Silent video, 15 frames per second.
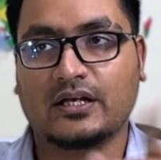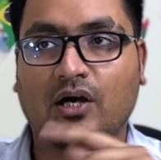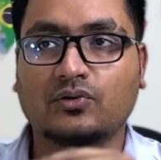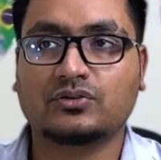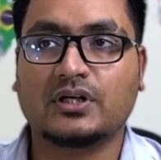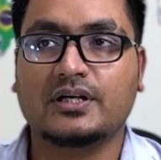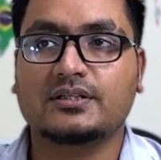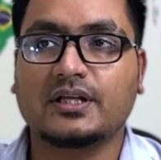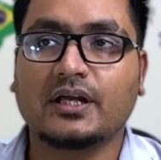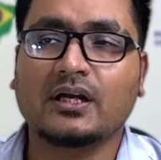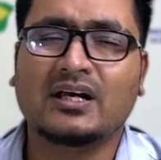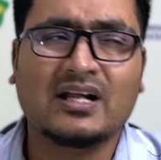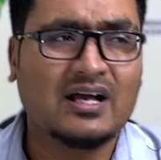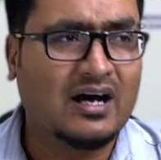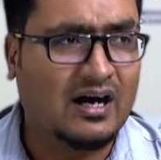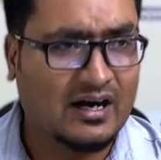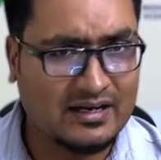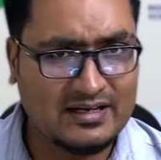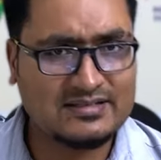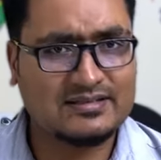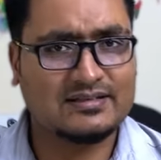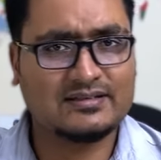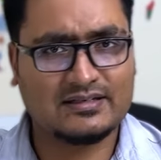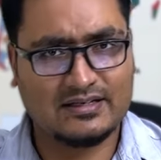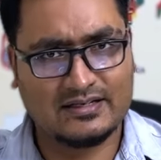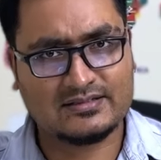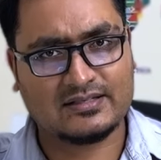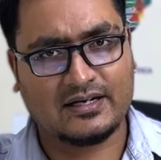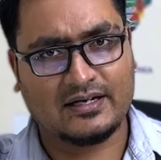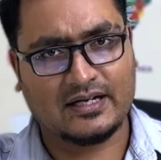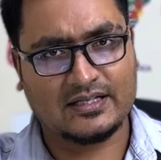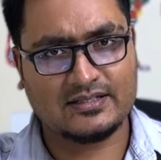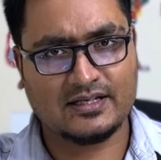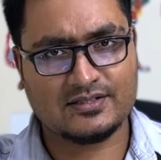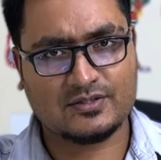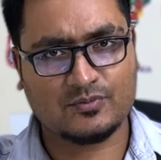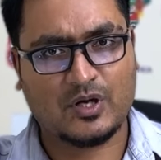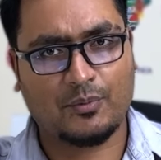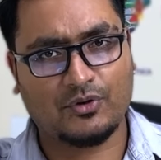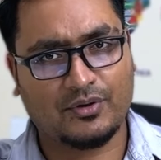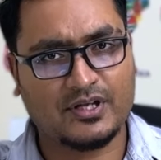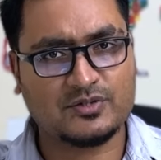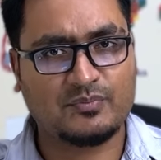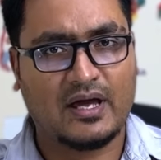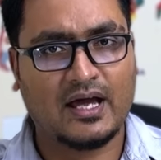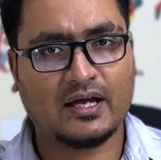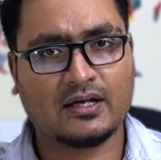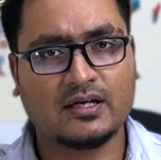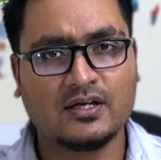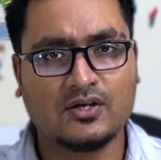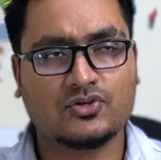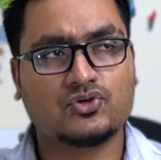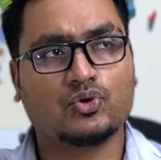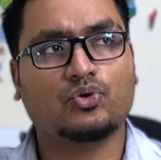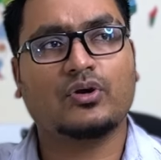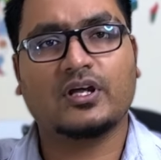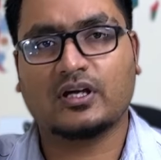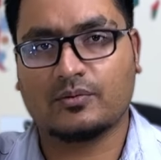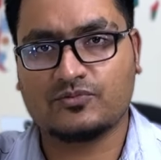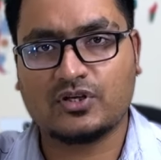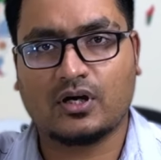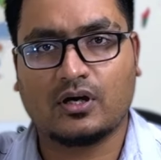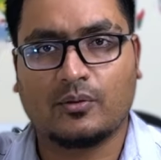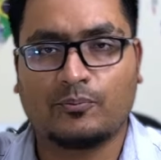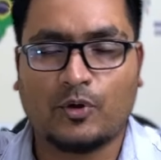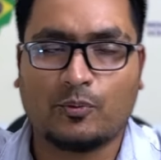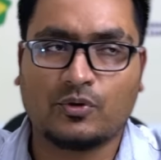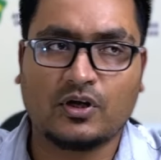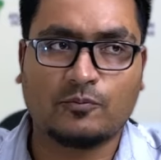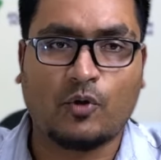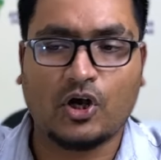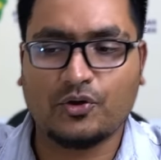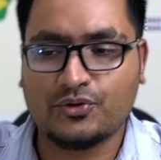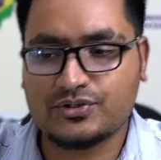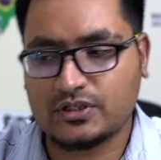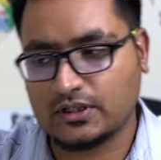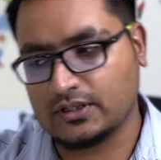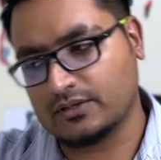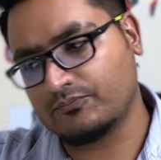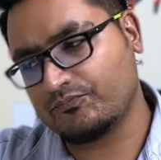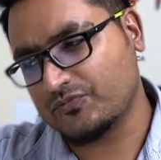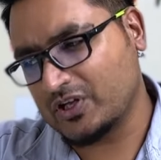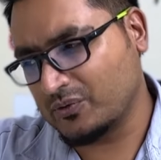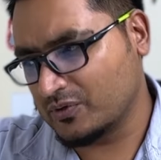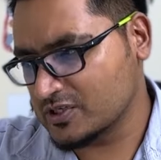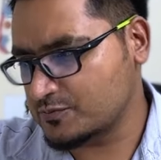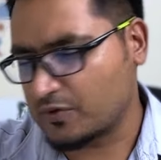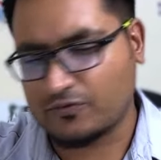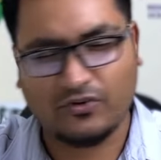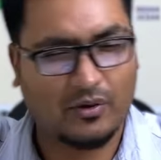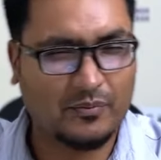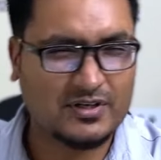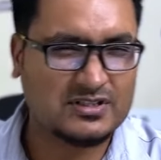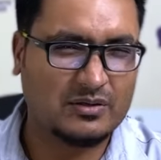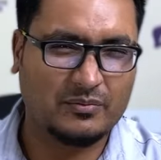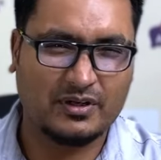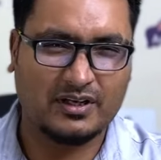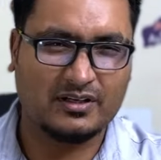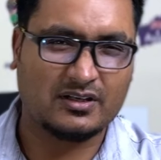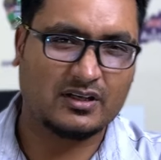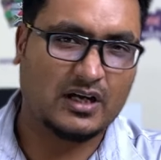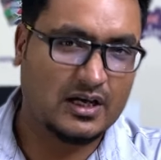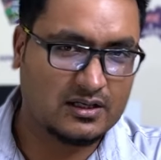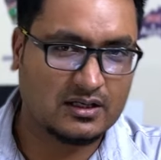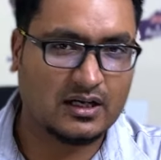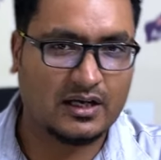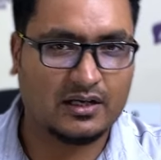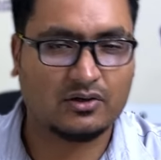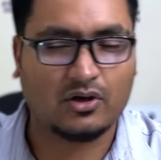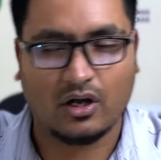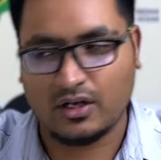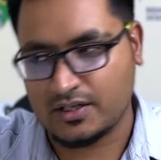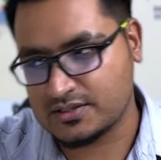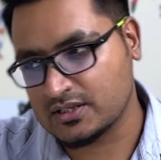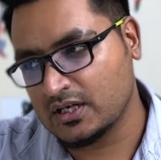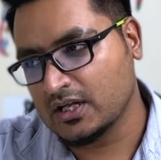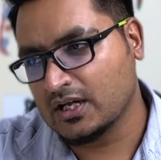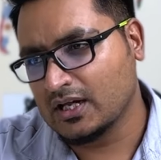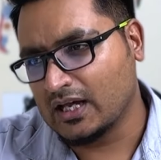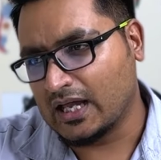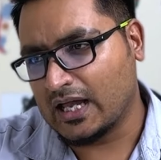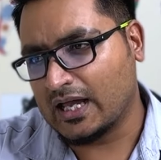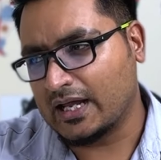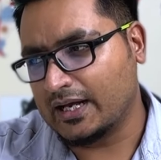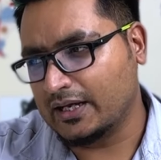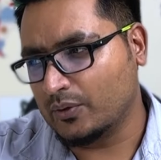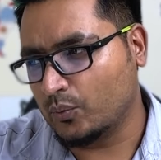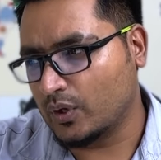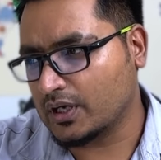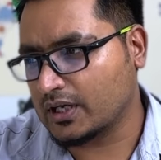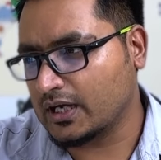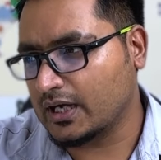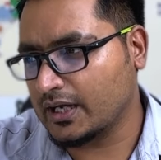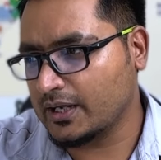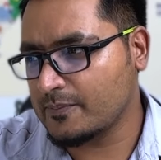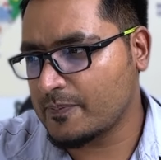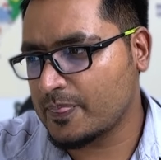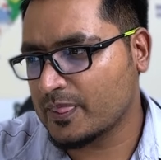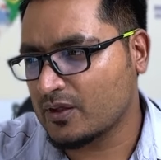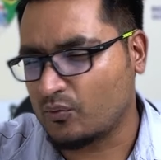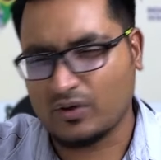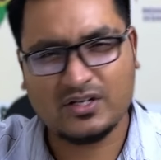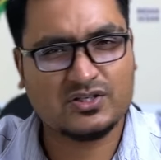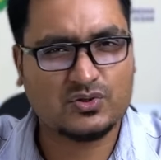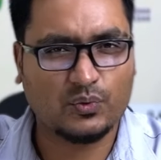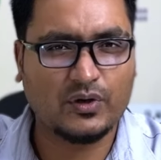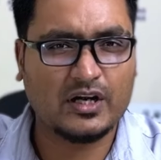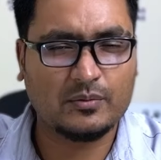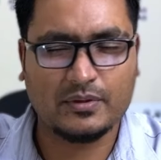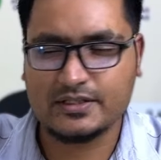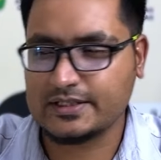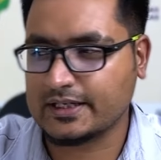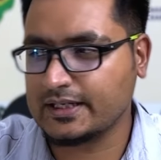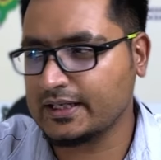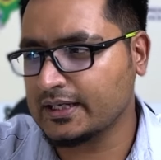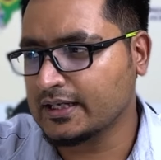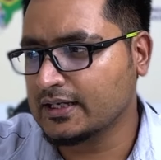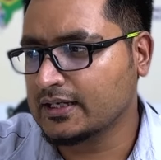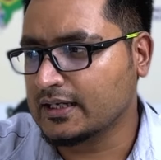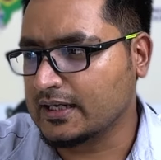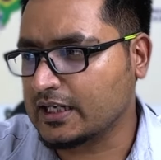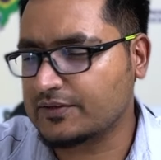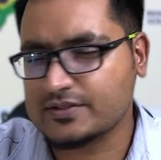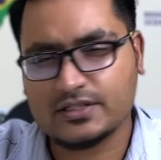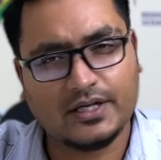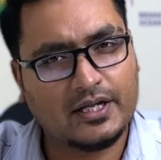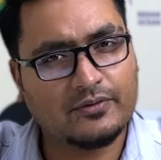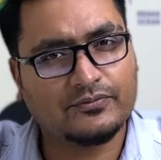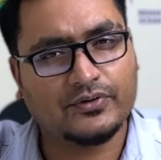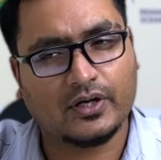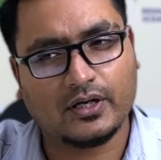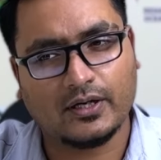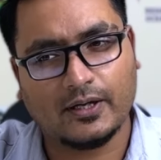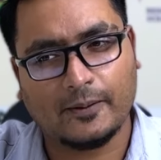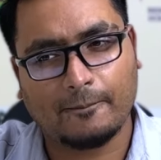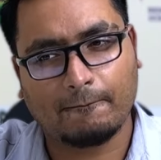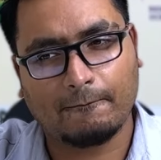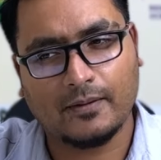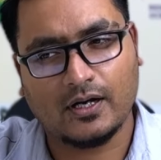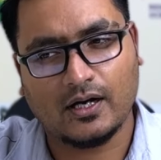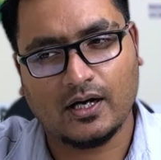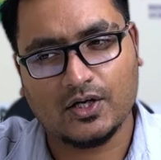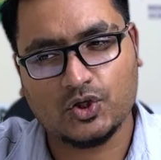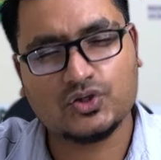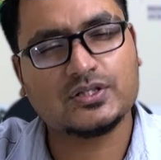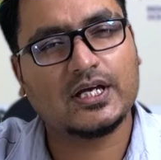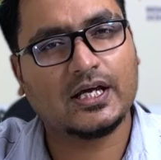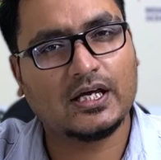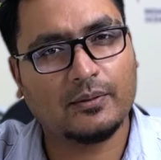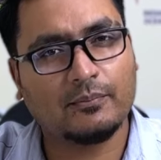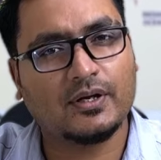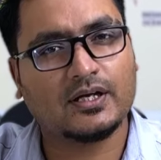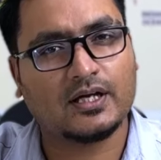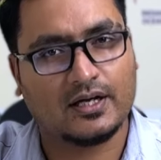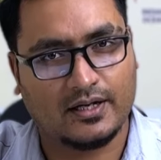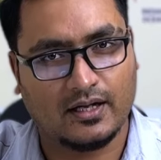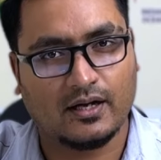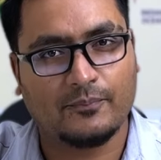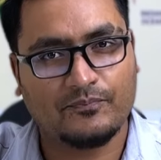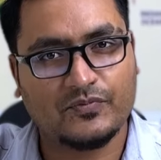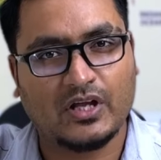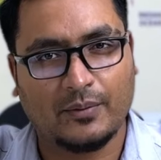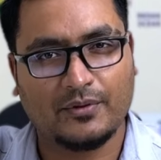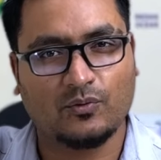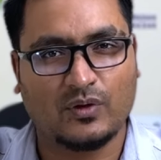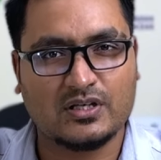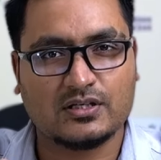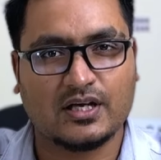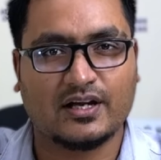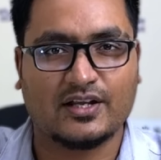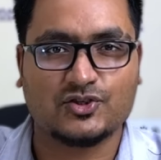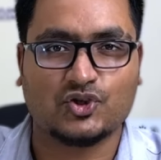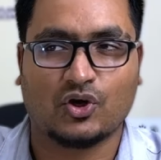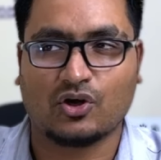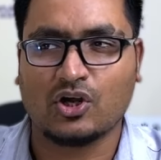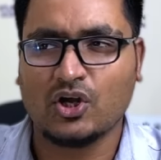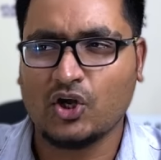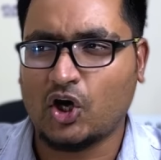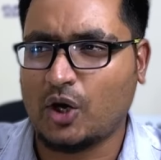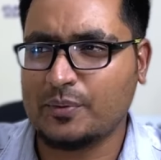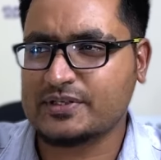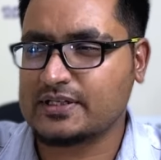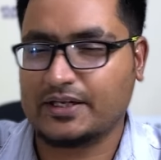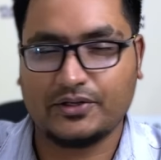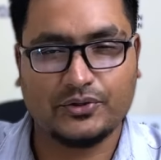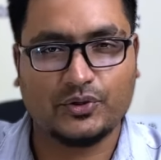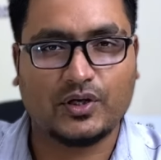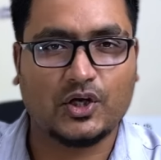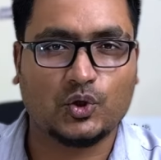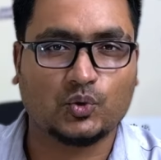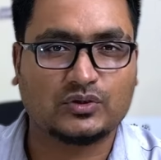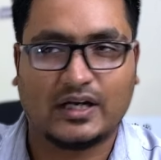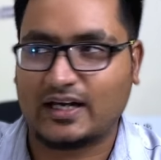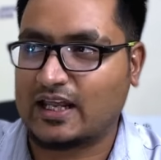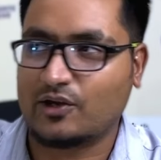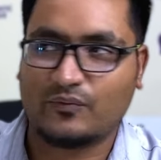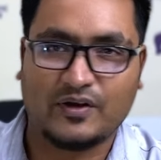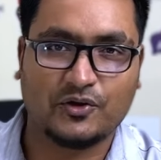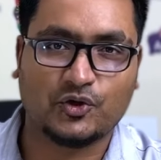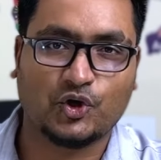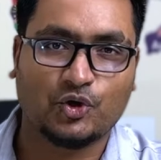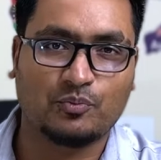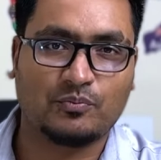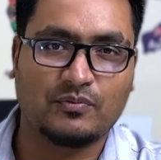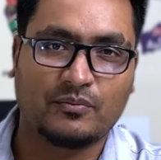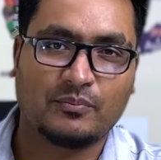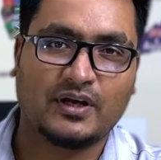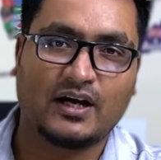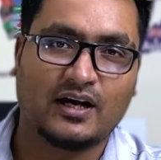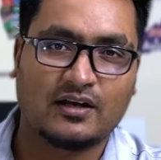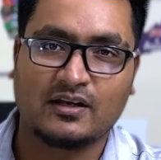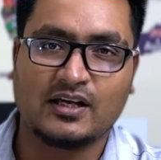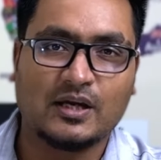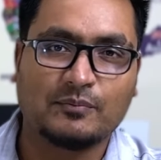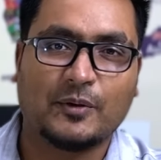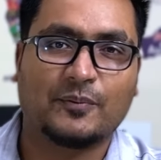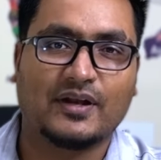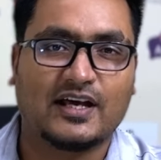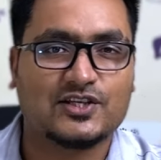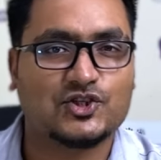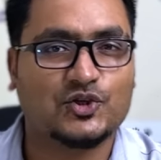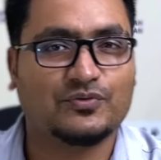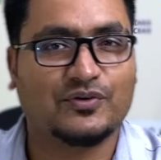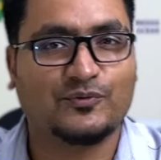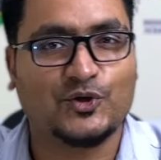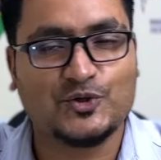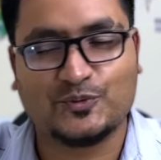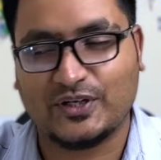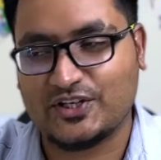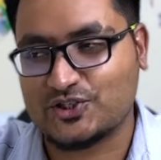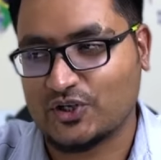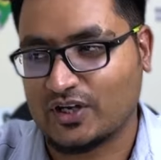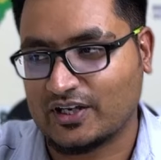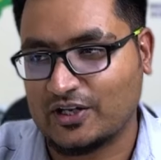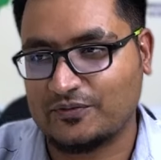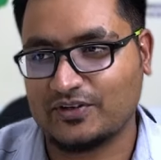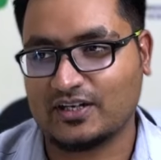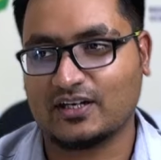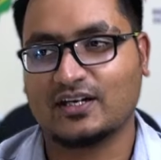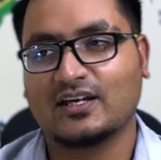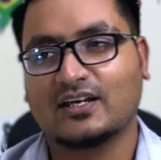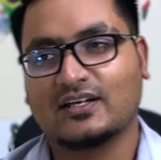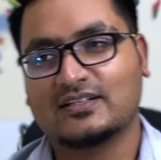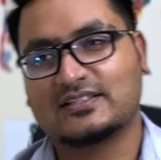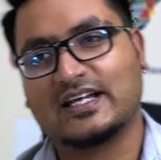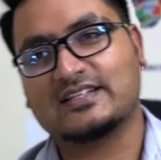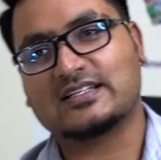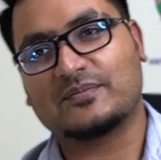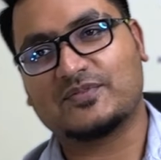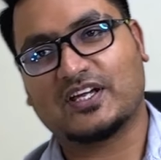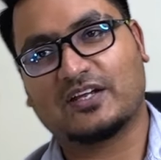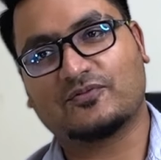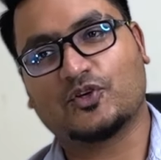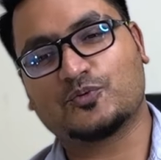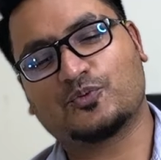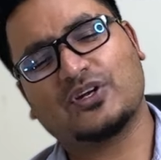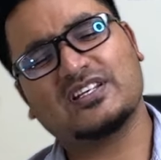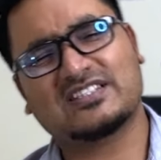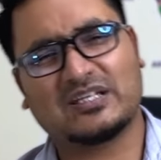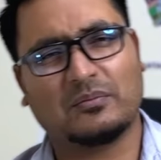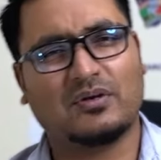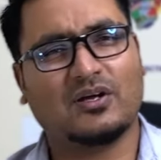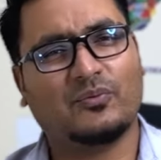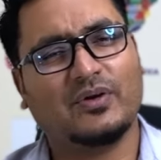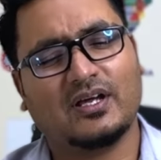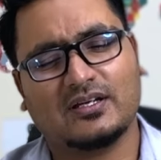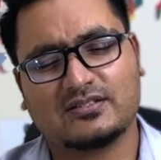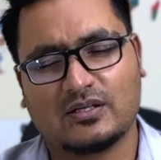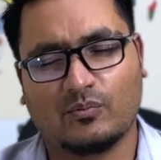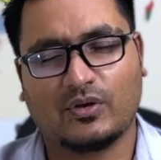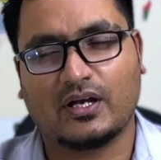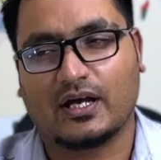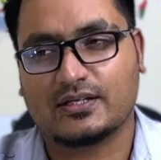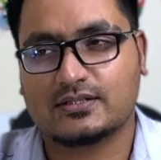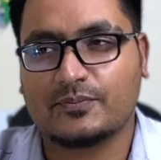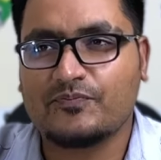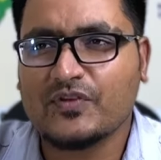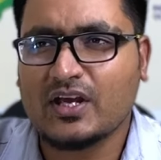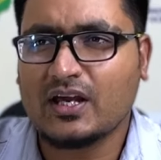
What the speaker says: Now, third thing, a recent incident, I think some couple of days back, Sonu Nigam, the popular Bollywood singer, he was performing somewhere in Karnataka in a college, and one student basically requested him for to sing him in Kannada. One Kannada song. Obviously, you can do that. Like when you go to Bihar, people ask you for Bhojpuri song, if you can sing something in Bhojpuri. Similar way, someone asked.